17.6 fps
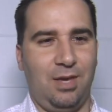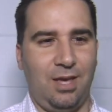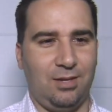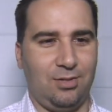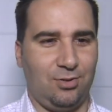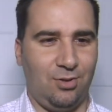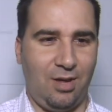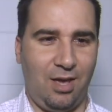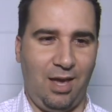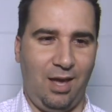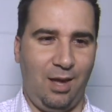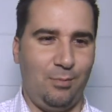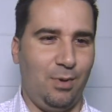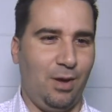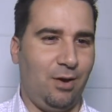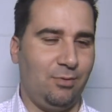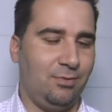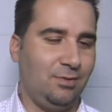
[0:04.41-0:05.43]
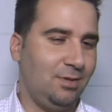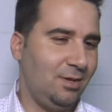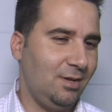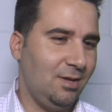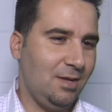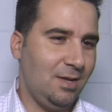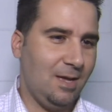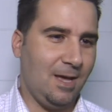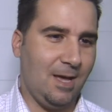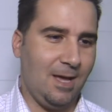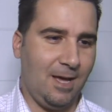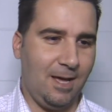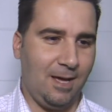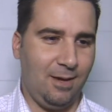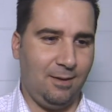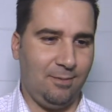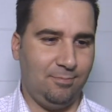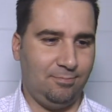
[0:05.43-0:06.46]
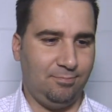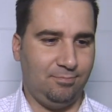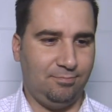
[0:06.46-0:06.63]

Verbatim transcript: yesterday about um,